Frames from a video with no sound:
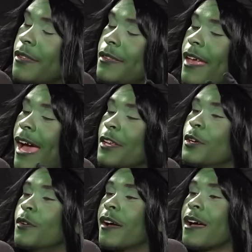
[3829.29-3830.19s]
But I, knew,
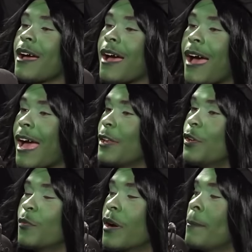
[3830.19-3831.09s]
I know how you I feel. I
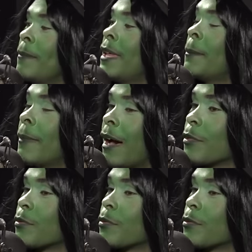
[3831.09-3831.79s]
knew what okay Mint Mouth